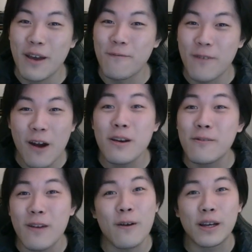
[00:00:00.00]
A very
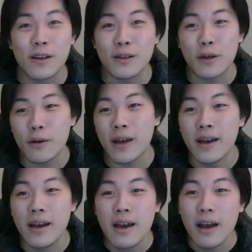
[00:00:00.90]
good unit.
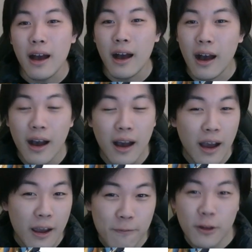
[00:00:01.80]

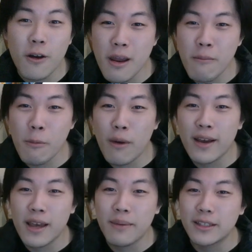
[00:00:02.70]
If you don't limit
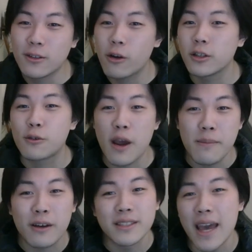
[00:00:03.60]
break him, he's not as great
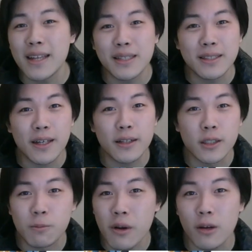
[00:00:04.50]
because 18 turns
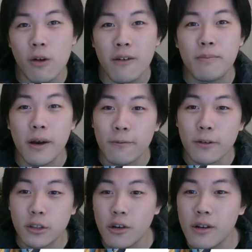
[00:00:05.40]
is pretty rough. But if
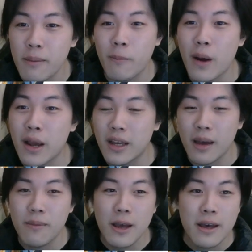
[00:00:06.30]
you do limit break
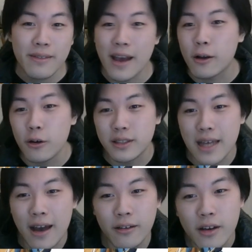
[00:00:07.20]
him, that goes
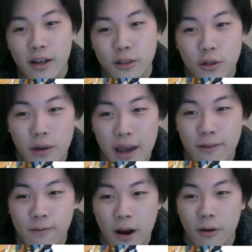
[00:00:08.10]
down to a
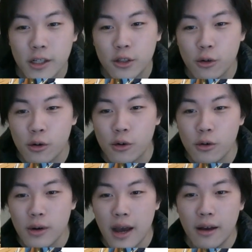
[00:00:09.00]
very short
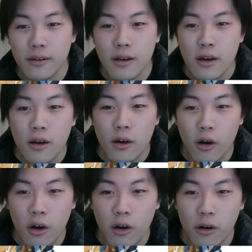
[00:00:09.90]
cooldown
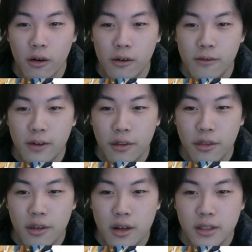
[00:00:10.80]
of
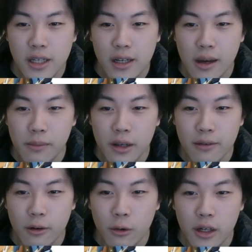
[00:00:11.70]
13, I
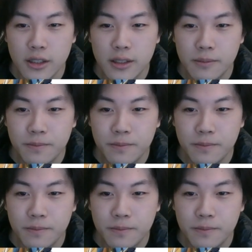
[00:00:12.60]
believe it was.